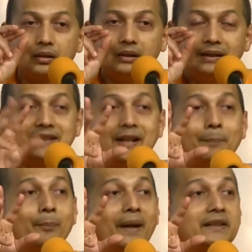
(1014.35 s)
lit
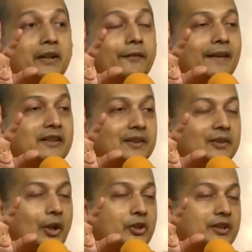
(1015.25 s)
up by the
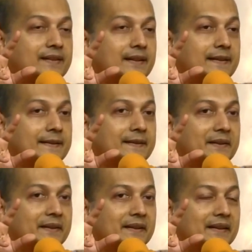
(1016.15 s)
reflected
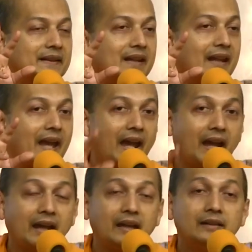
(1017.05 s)
consciousness,
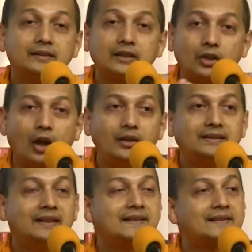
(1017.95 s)
and the
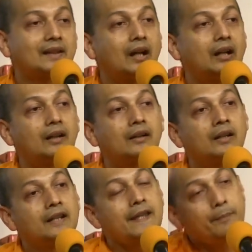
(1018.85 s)
contents are
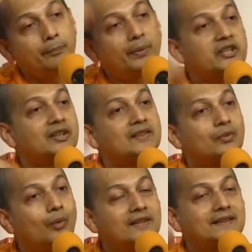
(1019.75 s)

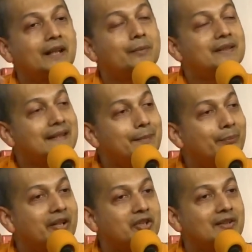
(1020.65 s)
impressions. Vasana means
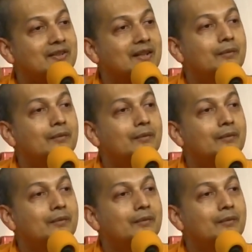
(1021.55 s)
impressions